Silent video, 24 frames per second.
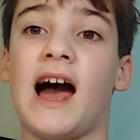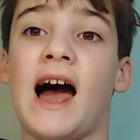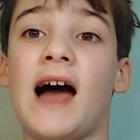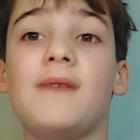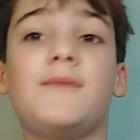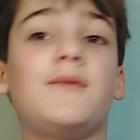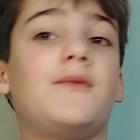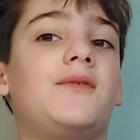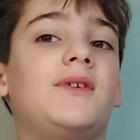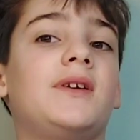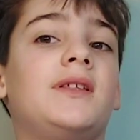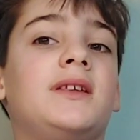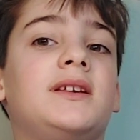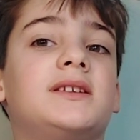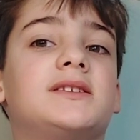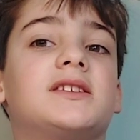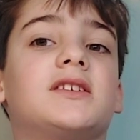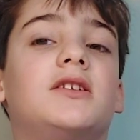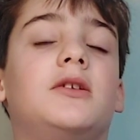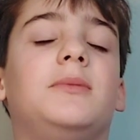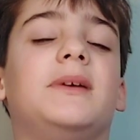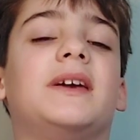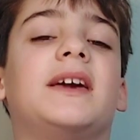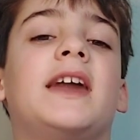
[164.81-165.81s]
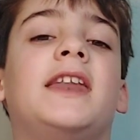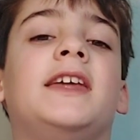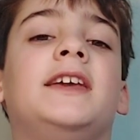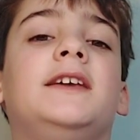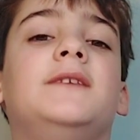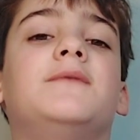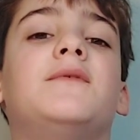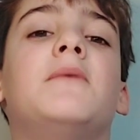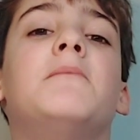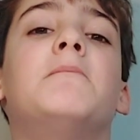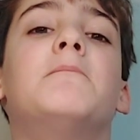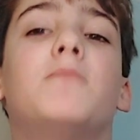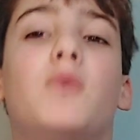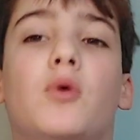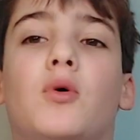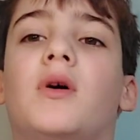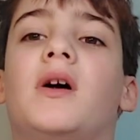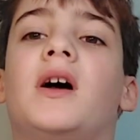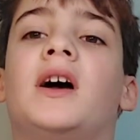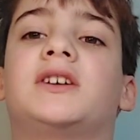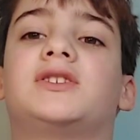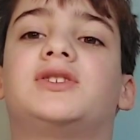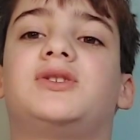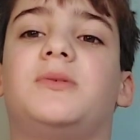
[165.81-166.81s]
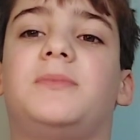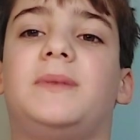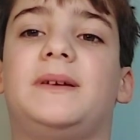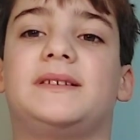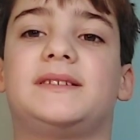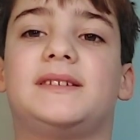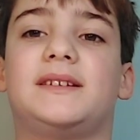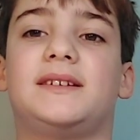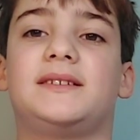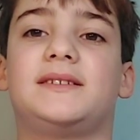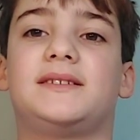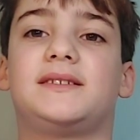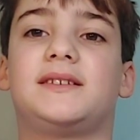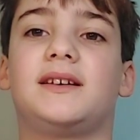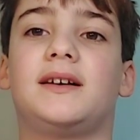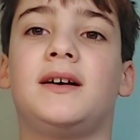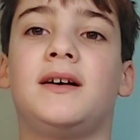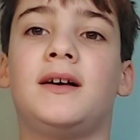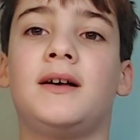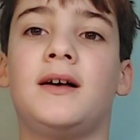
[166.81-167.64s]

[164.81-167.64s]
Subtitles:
I have a feeling he's going to be getting even more extra base hits.